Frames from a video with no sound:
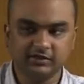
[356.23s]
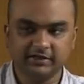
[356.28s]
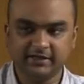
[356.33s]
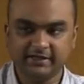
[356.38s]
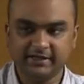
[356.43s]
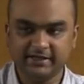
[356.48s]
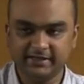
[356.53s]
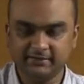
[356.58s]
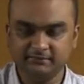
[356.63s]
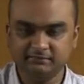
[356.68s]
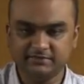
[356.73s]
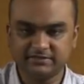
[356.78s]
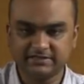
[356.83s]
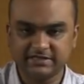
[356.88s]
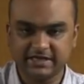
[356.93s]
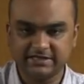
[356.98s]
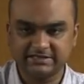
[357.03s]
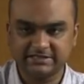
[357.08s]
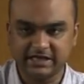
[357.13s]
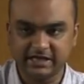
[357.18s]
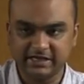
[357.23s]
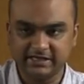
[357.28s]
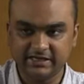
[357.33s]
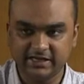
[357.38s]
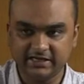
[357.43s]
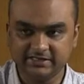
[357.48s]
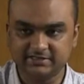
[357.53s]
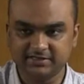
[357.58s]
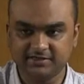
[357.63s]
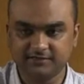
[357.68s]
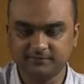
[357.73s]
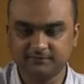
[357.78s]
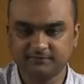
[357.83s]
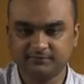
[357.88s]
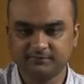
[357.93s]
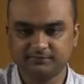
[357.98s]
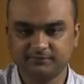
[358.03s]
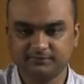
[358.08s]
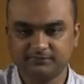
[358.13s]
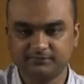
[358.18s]
aims at highlighting
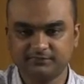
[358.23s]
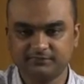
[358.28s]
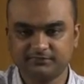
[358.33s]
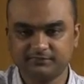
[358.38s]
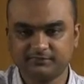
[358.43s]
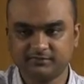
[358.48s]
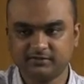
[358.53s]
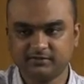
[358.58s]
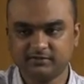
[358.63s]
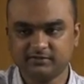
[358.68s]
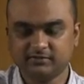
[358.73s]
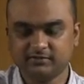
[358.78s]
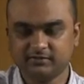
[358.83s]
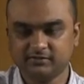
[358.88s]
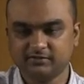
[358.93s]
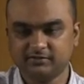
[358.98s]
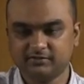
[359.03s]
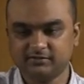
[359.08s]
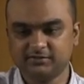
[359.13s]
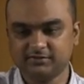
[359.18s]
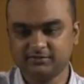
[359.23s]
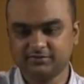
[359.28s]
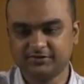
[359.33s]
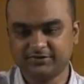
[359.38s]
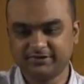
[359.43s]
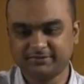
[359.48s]
the